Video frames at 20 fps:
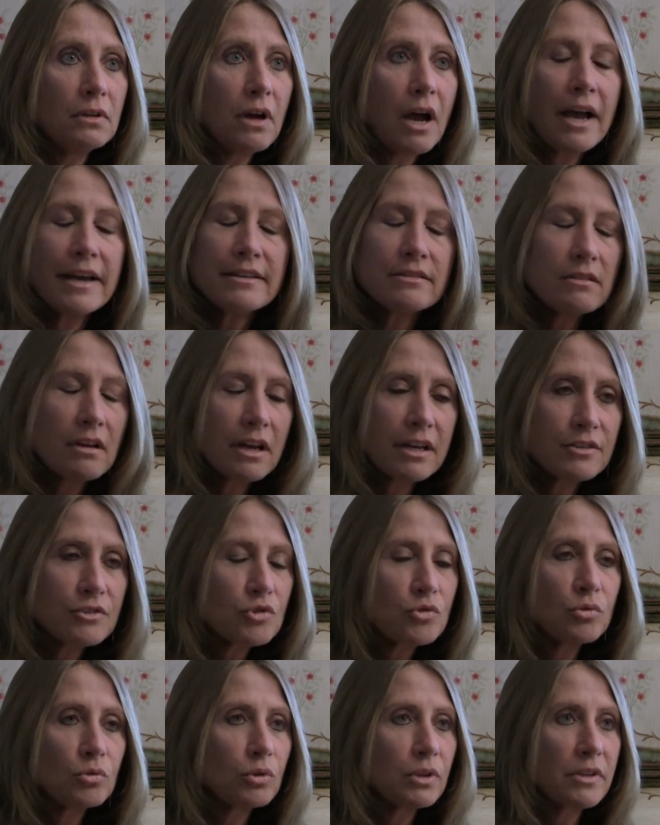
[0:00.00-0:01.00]
I
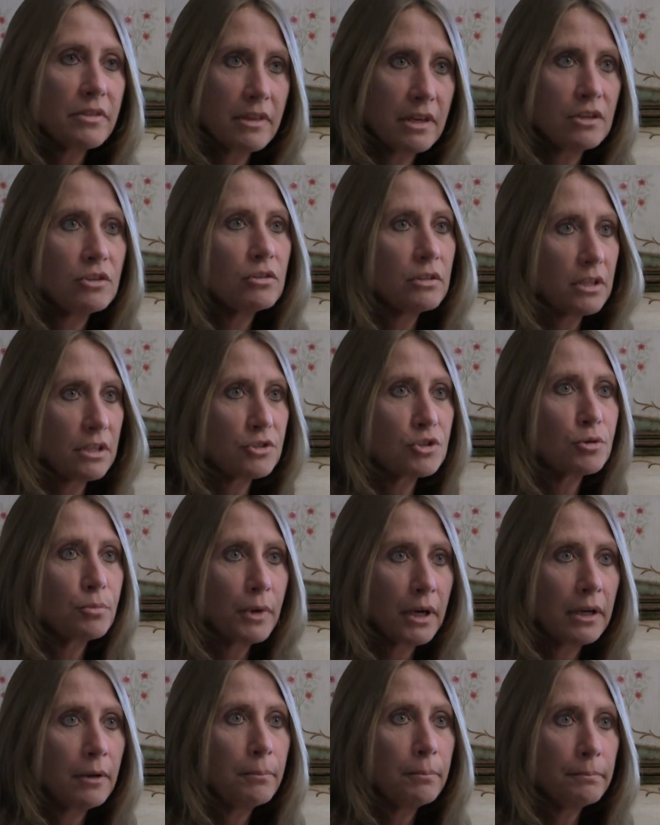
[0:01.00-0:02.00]
truly think you'd get your
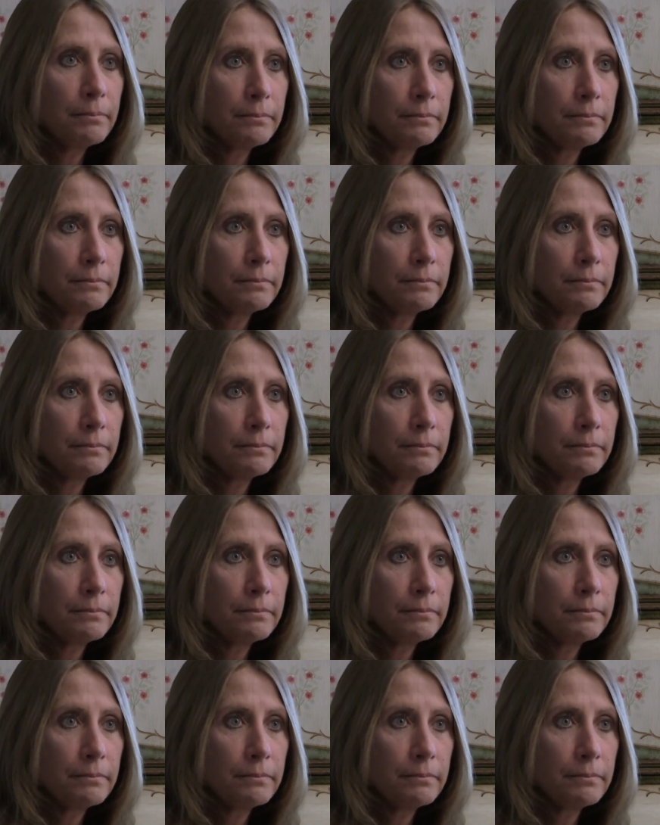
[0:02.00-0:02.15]
money,